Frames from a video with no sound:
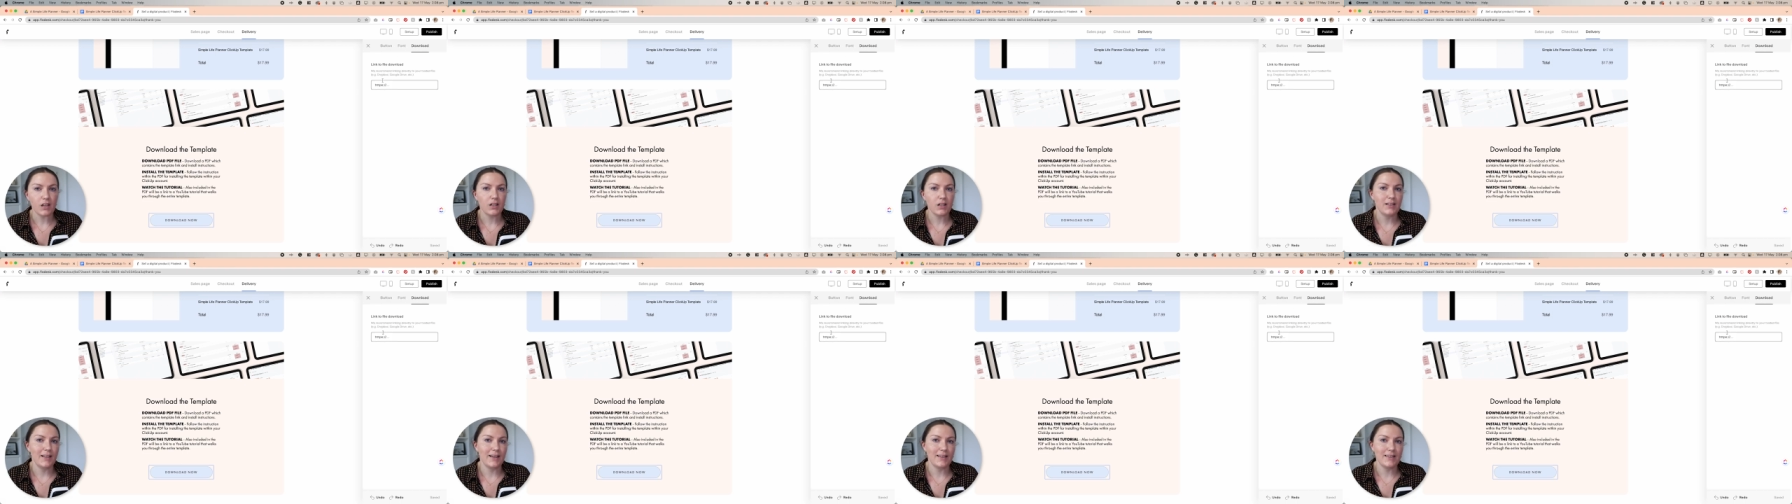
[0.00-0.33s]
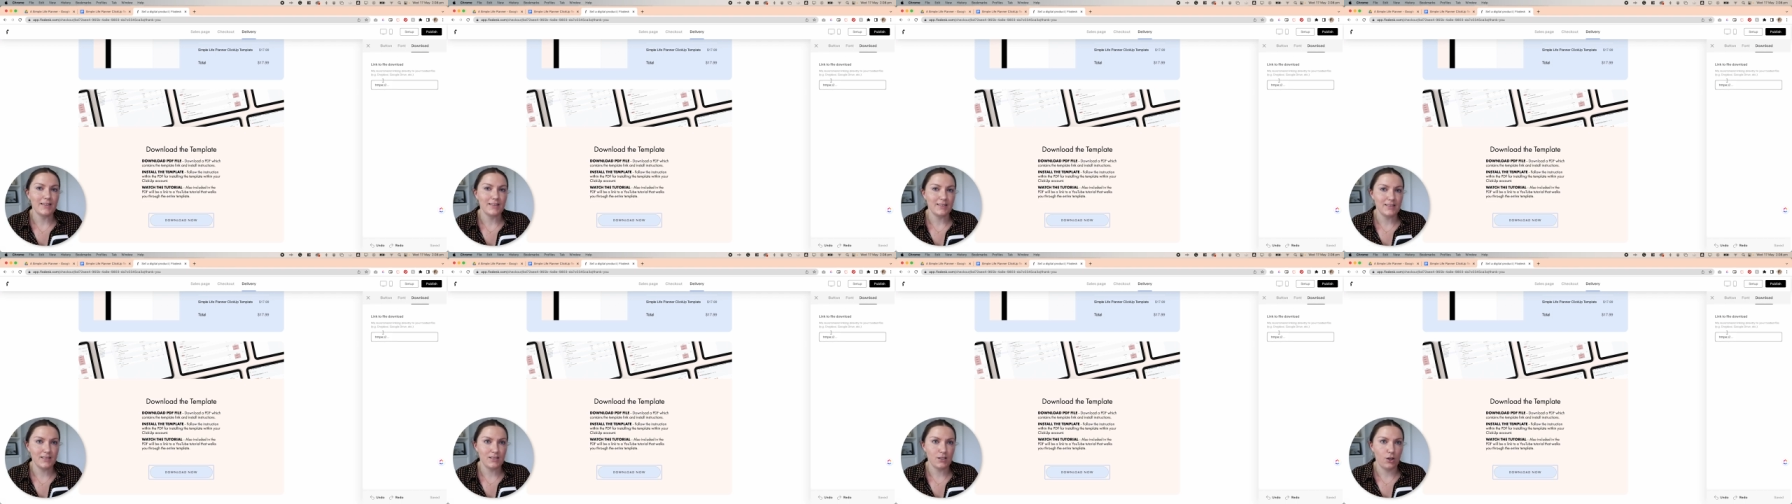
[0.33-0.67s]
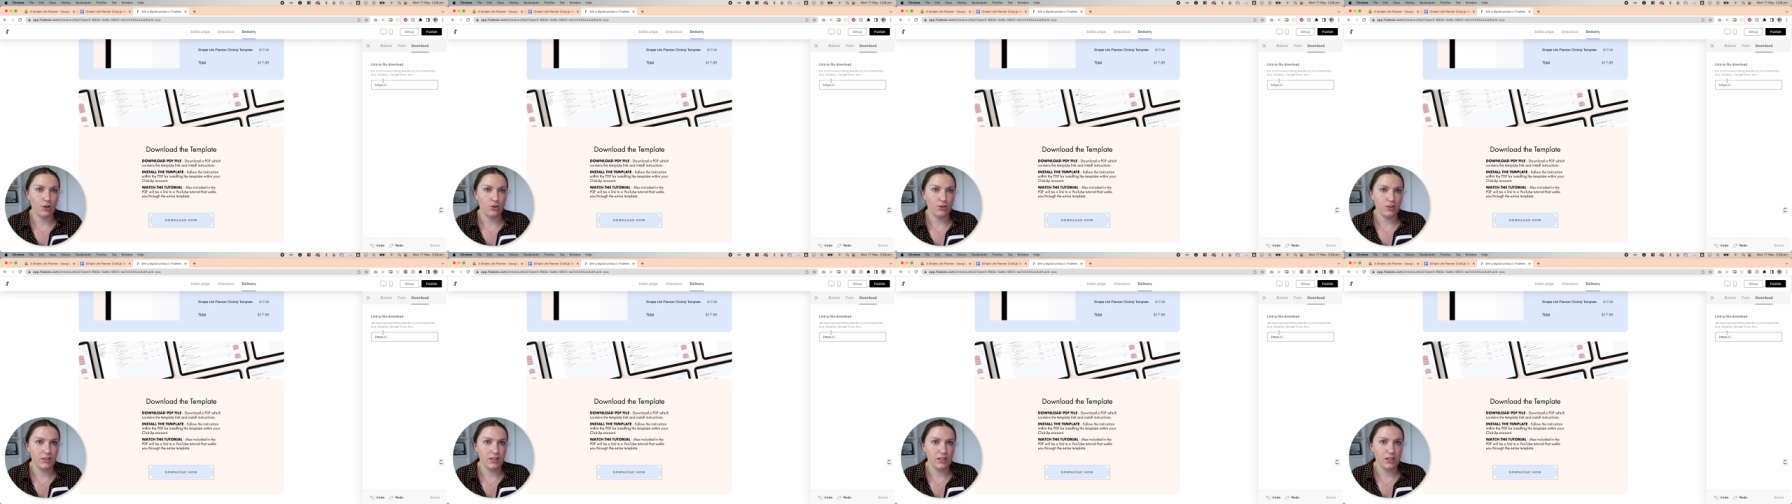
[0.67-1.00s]
Now this is
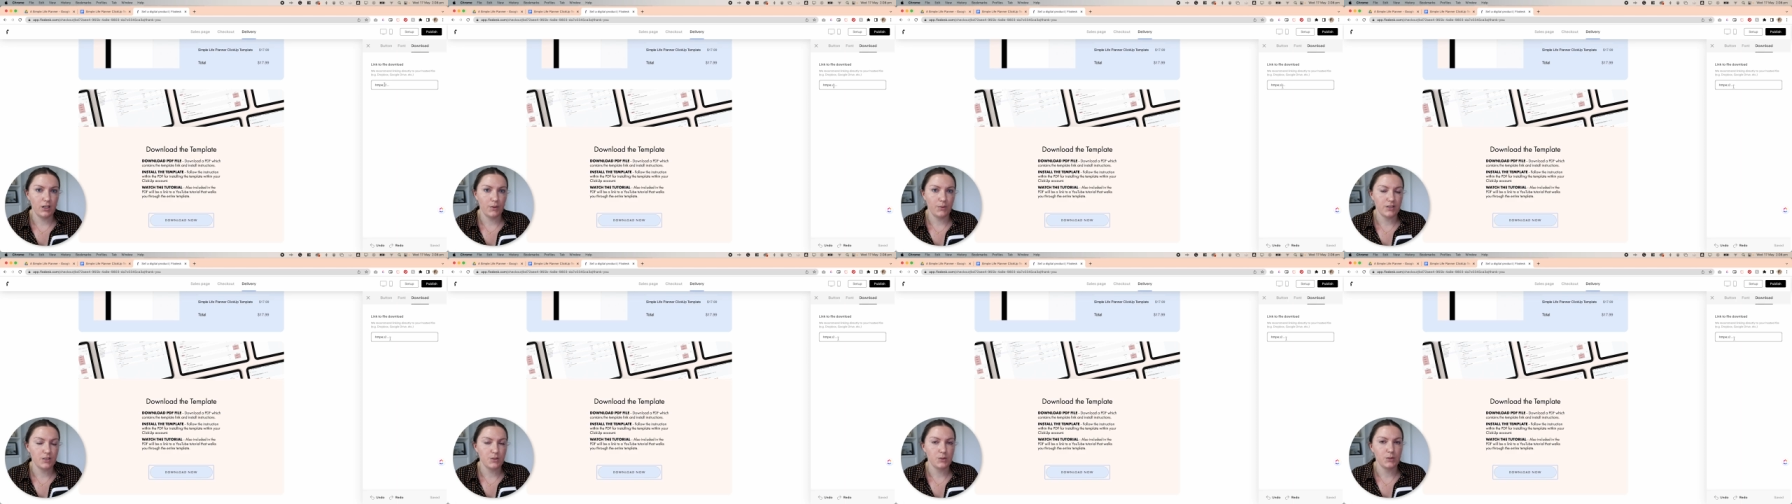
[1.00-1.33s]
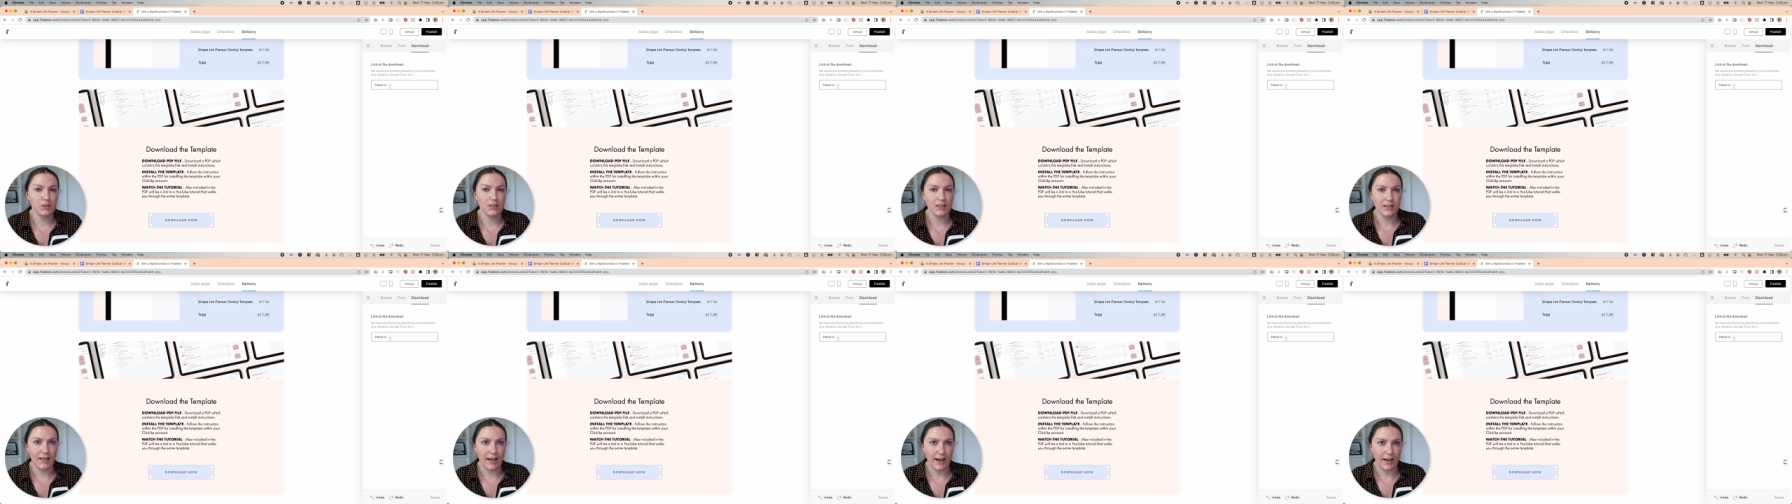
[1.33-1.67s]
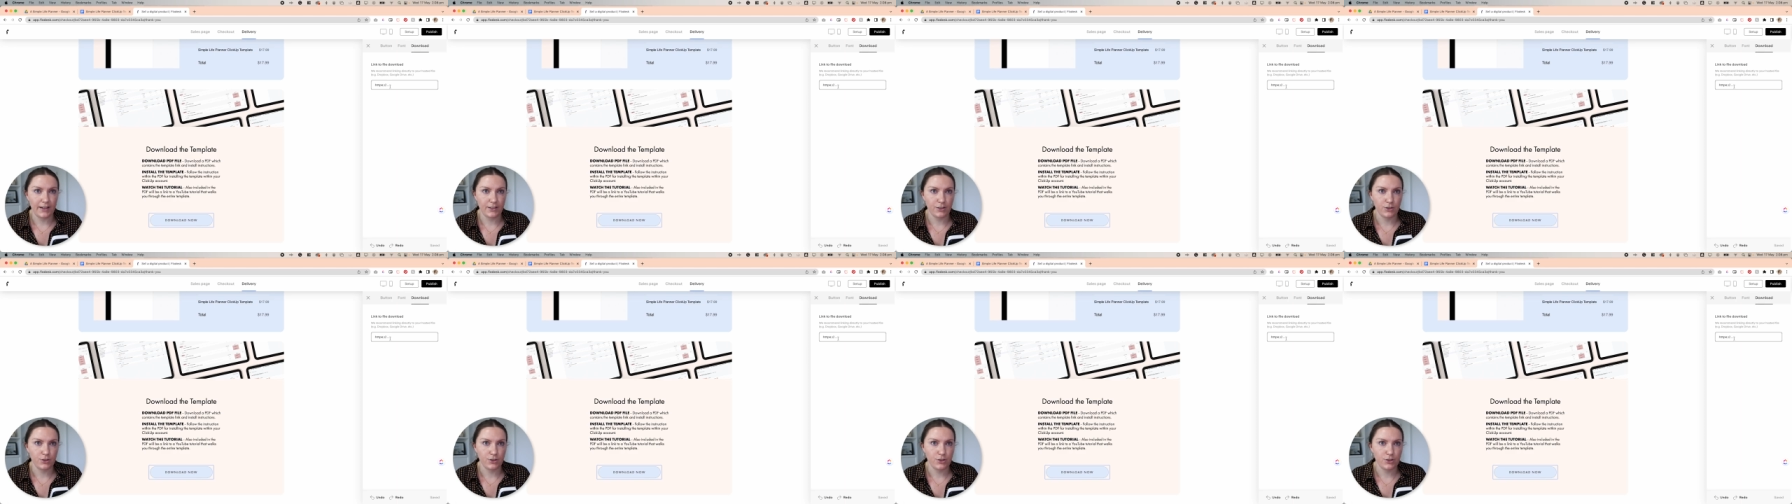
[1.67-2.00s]
only going to allow
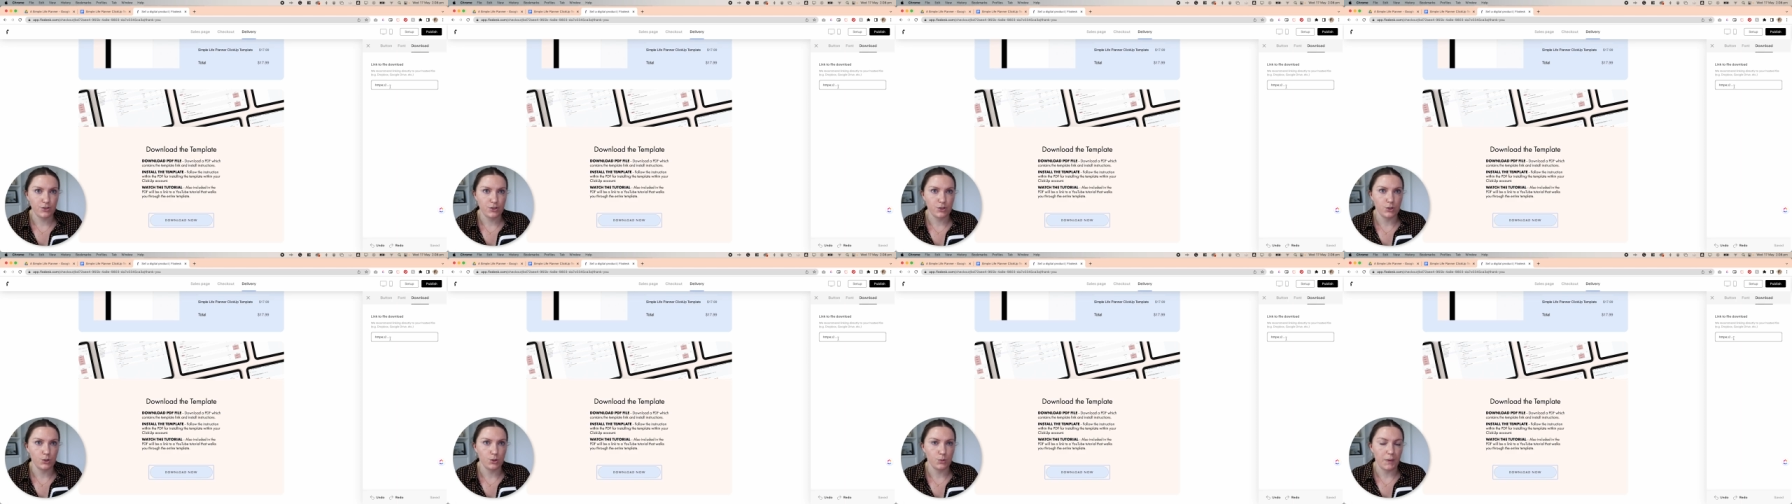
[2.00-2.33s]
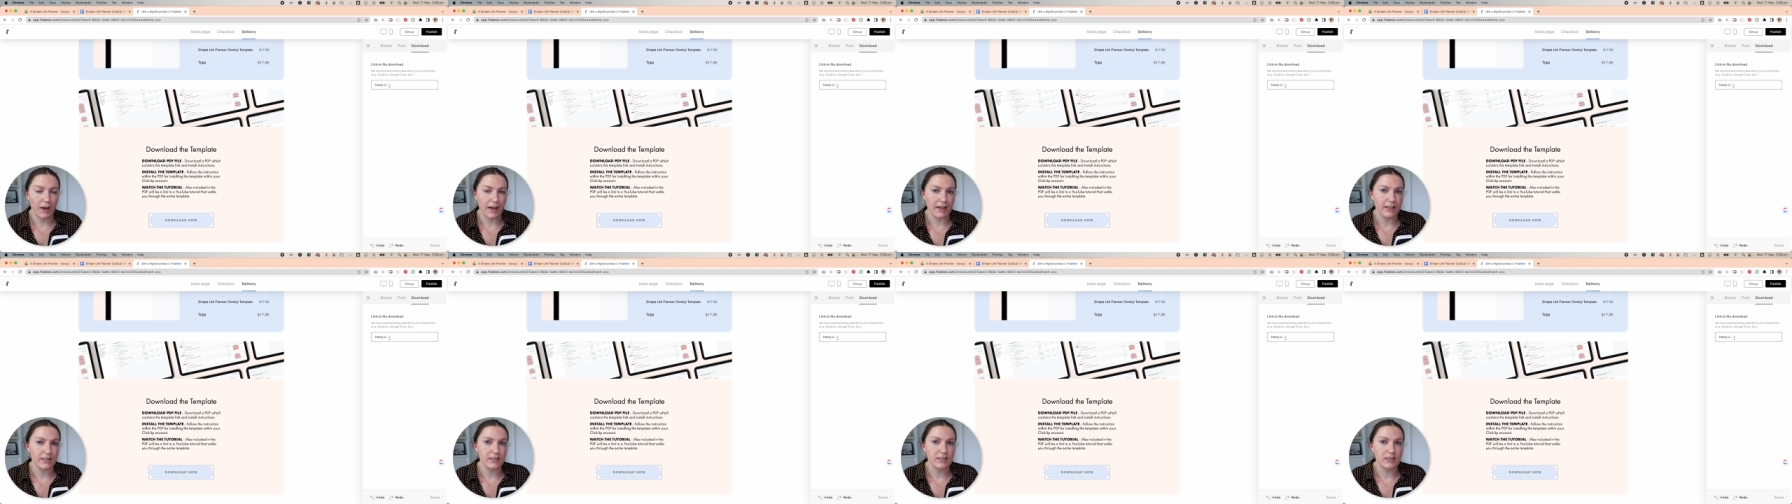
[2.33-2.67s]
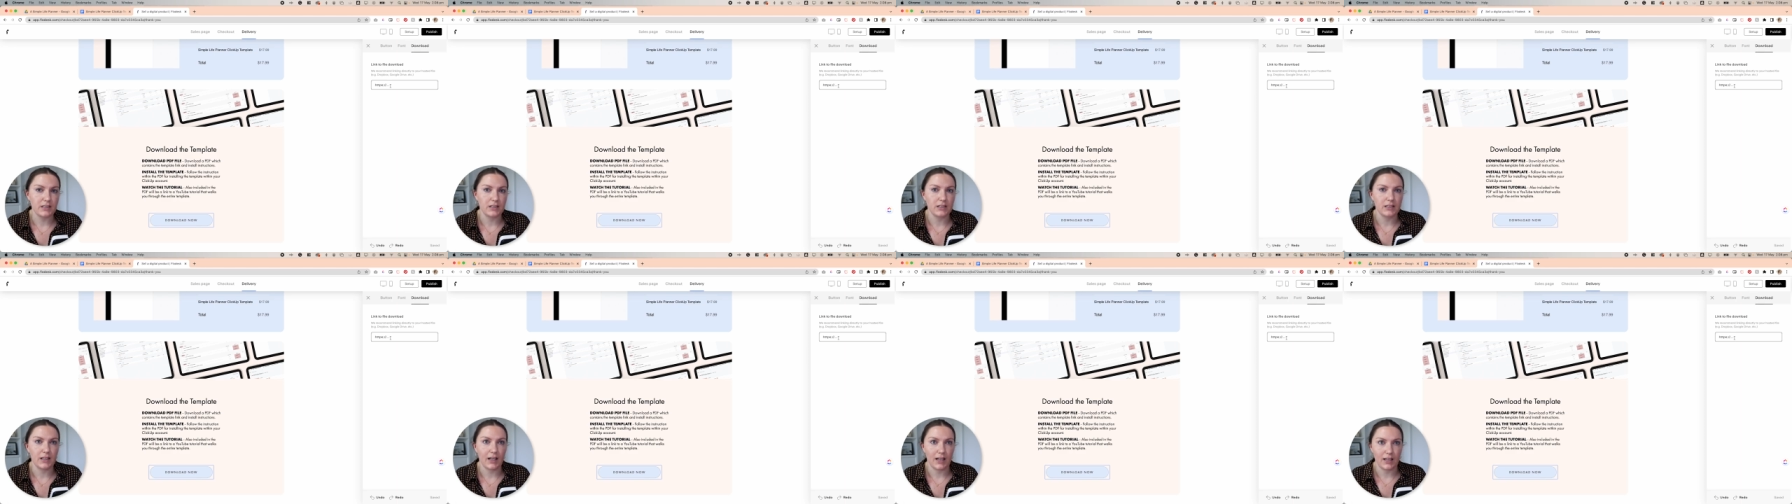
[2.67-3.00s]
you to paste in